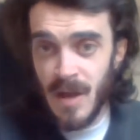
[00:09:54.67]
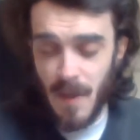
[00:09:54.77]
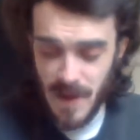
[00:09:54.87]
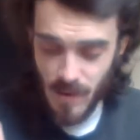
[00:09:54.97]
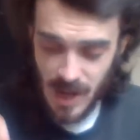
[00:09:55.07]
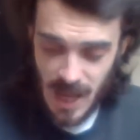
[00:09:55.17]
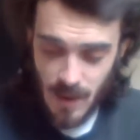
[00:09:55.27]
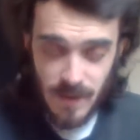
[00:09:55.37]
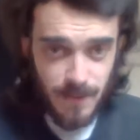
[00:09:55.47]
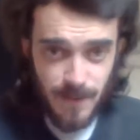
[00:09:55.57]
And they are
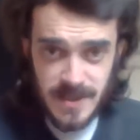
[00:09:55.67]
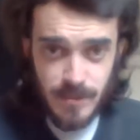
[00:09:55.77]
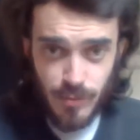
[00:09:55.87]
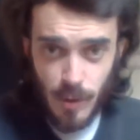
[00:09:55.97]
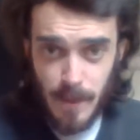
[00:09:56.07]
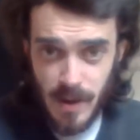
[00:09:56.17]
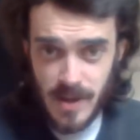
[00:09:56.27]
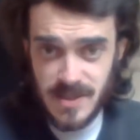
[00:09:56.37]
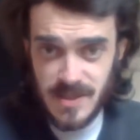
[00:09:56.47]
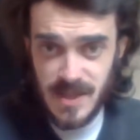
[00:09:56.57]
allowed the fit and proper
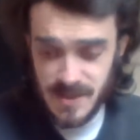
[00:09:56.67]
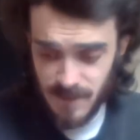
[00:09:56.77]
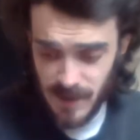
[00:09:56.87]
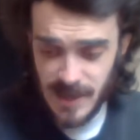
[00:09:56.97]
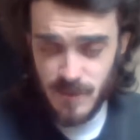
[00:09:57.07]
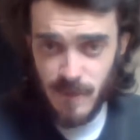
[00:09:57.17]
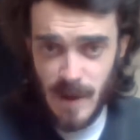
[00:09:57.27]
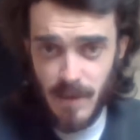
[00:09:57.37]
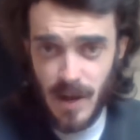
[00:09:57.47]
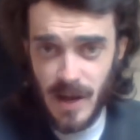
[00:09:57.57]
persons test and the financial
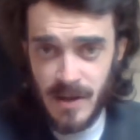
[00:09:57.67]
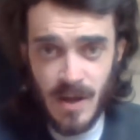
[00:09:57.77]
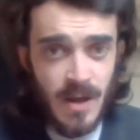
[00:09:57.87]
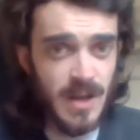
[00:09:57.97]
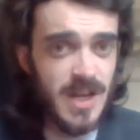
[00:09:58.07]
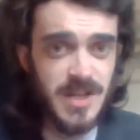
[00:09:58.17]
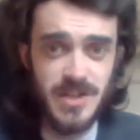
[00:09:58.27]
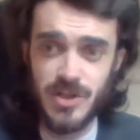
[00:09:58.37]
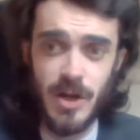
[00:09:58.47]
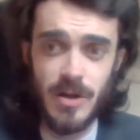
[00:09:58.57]
fair play is
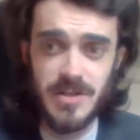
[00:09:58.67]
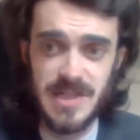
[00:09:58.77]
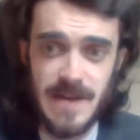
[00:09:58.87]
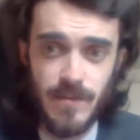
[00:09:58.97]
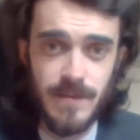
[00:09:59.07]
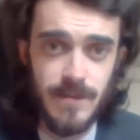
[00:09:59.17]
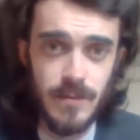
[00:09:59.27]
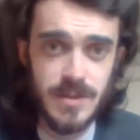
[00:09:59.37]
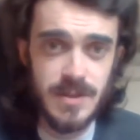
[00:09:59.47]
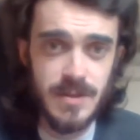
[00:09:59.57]
a joke because it's never
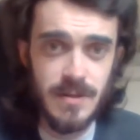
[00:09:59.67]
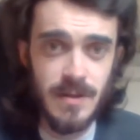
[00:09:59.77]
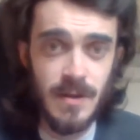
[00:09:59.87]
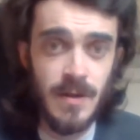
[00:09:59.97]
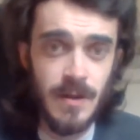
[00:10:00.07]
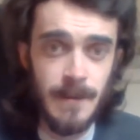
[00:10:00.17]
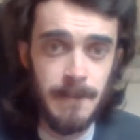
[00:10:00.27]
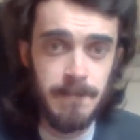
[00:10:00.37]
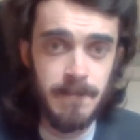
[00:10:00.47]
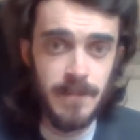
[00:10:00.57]
enforced.
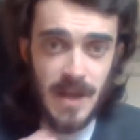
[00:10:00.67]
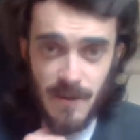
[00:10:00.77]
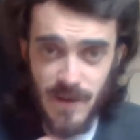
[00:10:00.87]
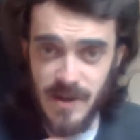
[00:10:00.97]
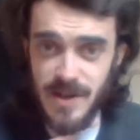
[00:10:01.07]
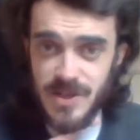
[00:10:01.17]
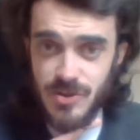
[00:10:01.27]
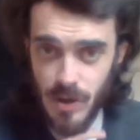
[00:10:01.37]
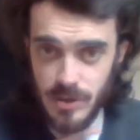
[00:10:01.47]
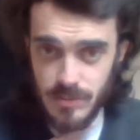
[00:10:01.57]
The FA needs
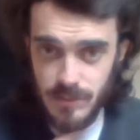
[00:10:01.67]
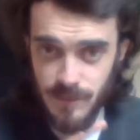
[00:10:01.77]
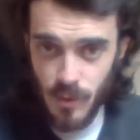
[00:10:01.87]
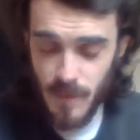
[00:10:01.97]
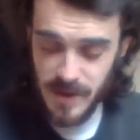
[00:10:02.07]
structural reform.